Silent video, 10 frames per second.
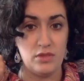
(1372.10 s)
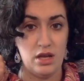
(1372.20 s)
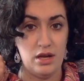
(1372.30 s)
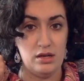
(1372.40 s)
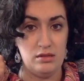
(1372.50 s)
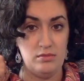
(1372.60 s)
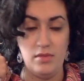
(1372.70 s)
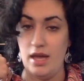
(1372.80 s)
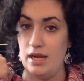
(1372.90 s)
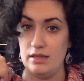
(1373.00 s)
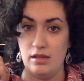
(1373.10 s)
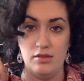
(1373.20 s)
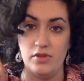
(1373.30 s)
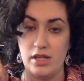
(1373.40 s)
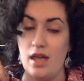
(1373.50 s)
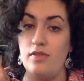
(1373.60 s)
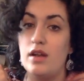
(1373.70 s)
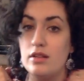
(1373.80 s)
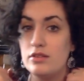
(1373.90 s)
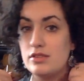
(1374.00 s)
Um, and I love, again,
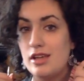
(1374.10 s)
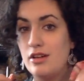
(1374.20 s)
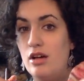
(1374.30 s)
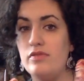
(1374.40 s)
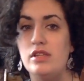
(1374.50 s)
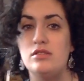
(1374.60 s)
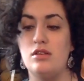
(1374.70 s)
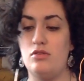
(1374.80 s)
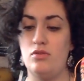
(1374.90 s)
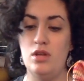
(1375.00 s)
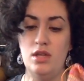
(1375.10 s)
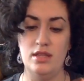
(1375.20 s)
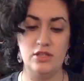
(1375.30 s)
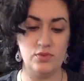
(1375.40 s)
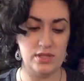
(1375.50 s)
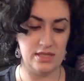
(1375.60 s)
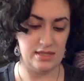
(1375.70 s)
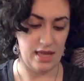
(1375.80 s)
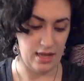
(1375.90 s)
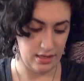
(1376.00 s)
that it looks like coffee. So this was
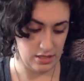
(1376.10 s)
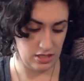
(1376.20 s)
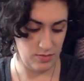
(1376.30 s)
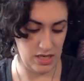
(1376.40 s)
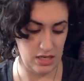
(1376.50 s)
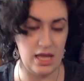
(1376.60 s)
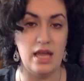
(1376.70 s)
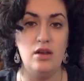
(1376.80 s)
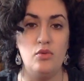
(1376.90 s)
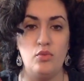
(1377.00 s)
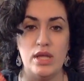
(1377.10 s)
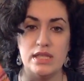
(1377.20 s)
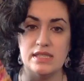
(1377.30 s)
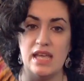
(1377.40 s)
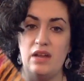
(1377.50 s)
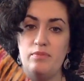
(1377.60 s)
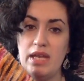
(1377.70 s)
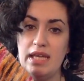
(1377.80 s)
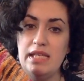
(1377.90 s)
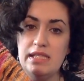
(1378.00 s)
designed to be knit with a set of
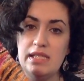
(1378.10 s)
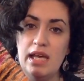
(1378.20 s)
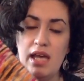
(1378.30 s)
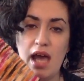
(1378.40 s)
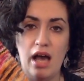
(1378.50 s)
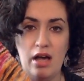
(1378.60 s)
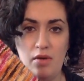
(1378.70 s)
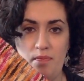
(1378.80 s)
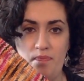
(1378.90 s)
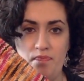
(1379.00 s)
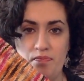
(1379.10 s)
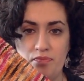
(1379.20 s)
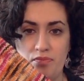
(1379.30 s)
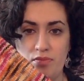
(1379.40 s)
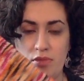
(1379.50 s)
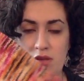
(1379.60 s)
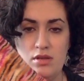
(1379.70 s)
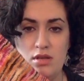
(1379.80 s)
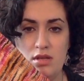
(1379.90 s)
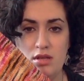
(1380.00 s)
minis, um,
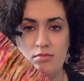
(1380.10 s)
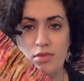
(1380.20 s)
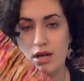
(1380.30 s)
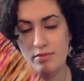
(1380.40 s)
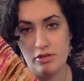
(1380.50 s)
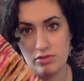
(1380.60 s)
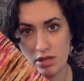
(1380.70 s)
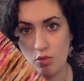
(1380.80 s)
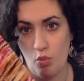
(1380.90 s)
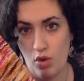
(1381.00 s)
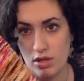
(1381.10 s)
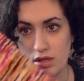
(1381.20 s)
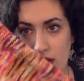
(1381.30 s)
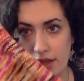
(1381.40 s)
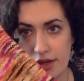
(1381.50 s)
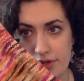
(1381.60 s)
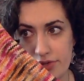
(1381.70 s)
but I'm using one color.